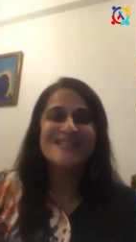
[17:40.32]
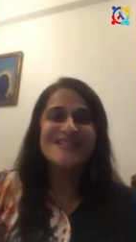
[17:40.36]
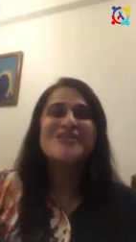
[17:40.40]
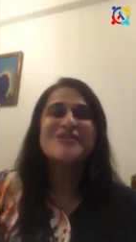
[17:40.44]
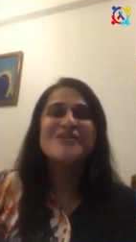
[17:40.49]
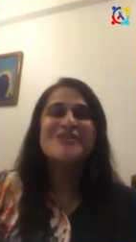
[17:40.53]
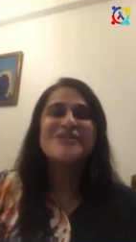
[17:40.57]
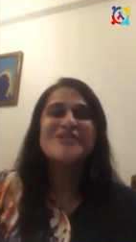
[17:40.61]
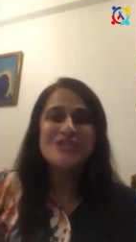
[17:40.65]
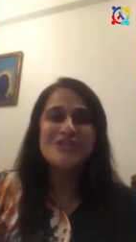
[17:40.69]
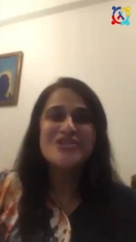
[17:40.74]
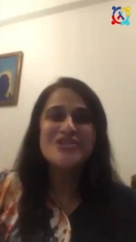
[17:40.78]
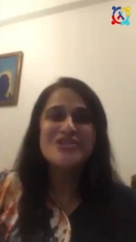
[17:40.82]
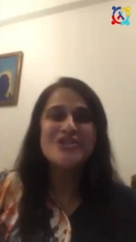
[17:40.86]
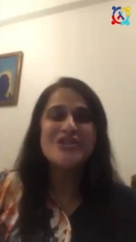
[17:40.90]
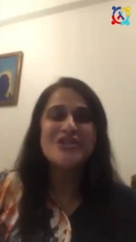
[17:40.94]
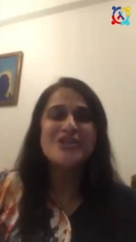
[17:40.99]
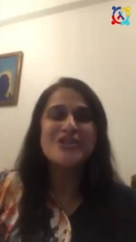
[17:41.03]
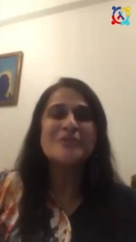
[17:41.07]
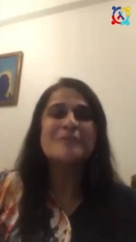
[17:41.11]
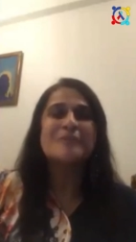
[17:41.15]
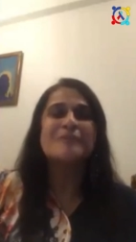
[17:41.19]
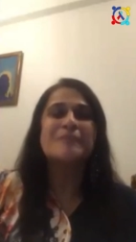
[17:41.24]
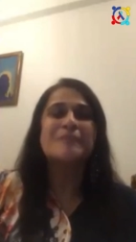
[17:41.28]
Good
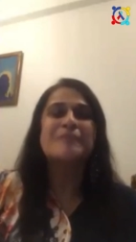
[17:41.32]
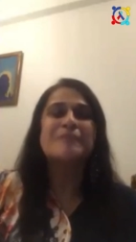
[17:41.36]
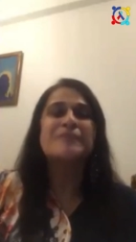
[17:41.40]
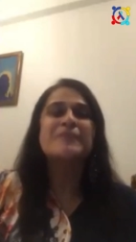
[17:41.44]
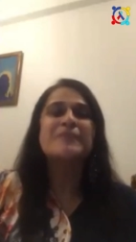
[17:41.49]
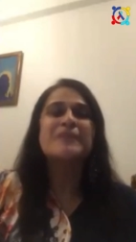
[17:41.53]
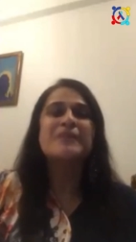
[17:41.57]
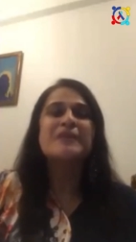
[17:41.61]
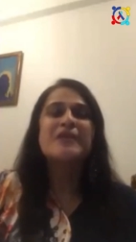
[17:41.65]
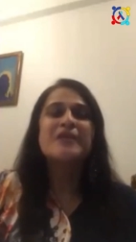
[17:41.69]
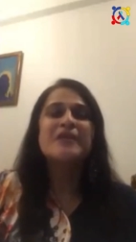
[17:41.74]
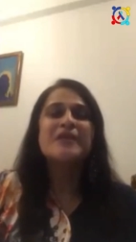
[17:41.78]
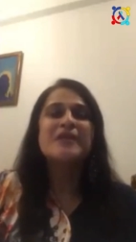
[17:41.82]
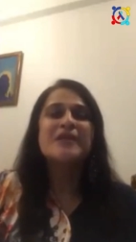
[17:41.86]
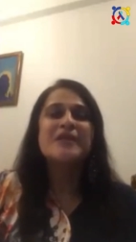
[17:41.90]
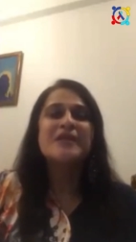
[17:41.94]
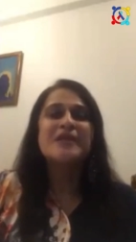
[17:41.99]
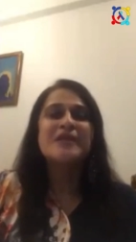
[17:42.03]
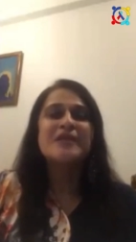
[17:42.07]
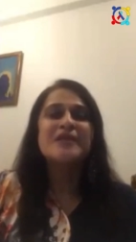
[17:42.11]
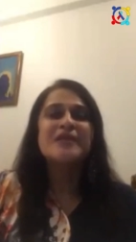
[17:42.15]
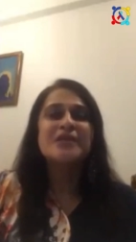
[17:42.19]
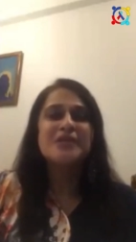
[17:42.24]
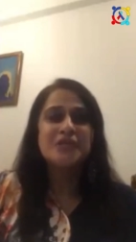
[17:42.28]
job.
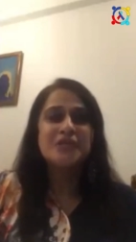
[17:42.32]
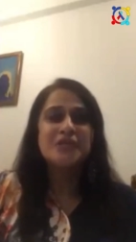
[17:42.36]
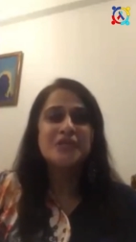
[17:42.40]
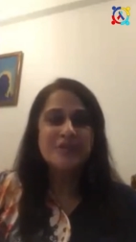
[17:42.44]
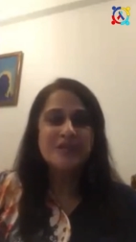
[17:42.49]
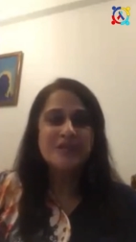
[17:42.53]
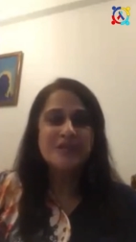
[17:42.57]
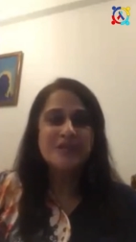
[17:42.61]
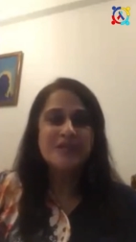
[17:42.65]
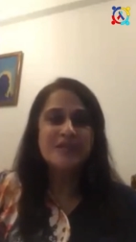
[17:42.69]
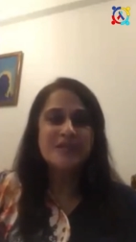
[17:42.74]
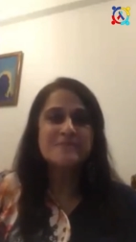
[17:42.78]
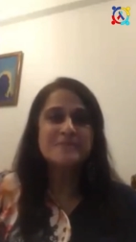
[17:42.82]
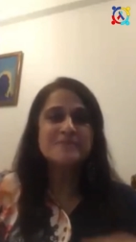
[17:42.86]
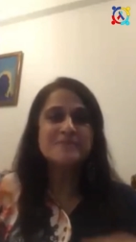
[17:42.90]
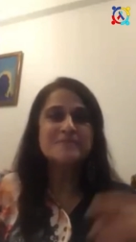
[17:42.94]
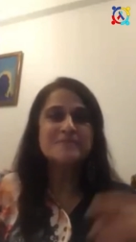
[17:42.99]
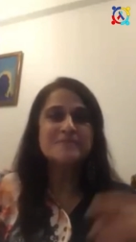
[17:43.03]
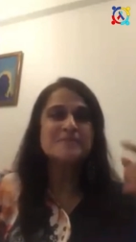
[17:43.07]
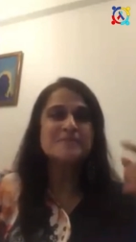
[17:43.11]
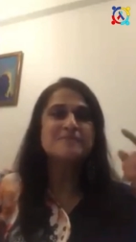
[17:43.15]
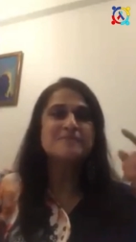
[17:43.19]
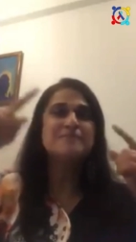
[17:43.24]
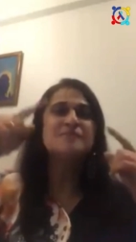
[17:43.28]
Can you help
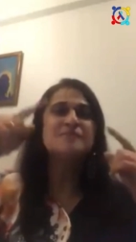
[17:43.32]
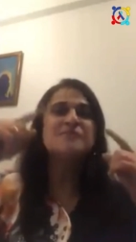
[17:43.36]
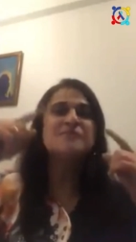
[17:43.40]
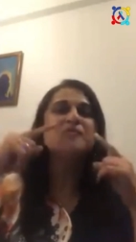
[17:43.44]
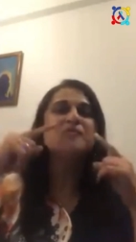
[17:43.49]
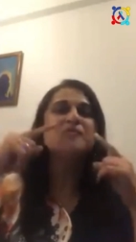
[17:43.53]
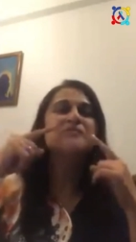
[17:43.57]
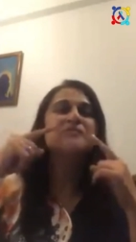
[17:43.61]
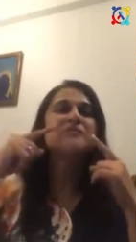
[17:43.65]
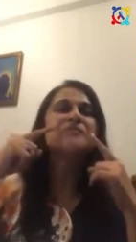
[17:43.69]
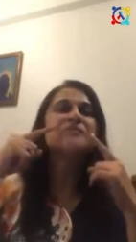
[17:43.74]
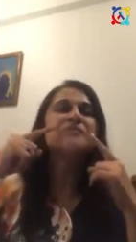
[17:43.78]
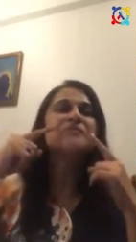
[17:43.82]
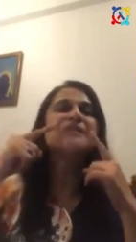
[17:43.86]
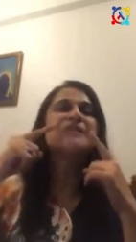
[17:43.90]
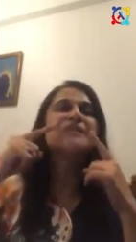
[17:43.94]
those who need